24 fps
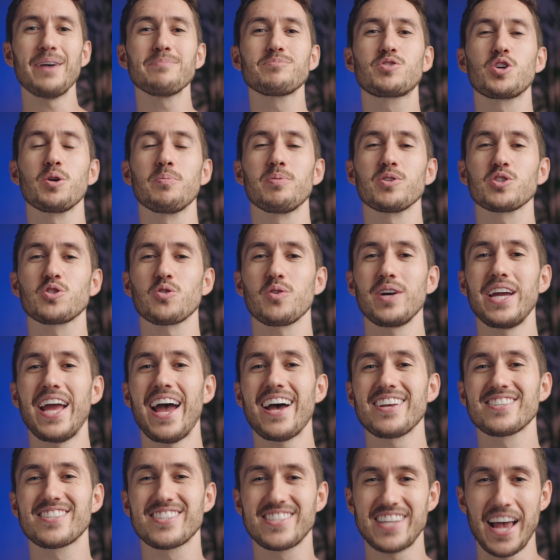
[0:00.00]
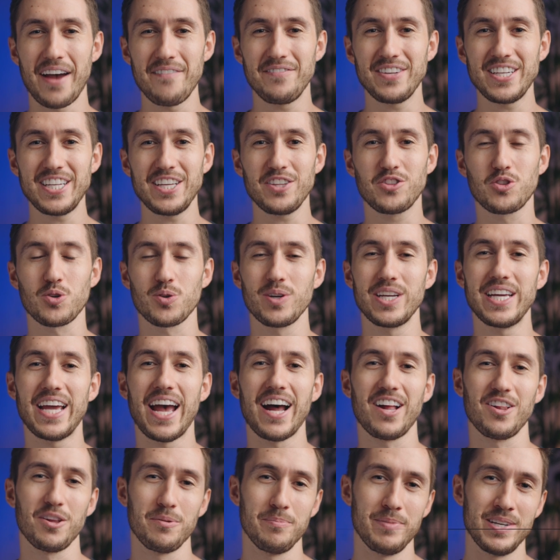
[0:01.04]
MTuber3 has
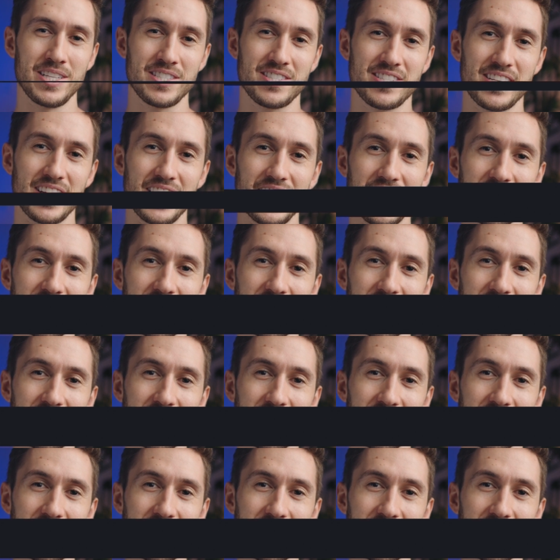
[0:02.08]
73 elements in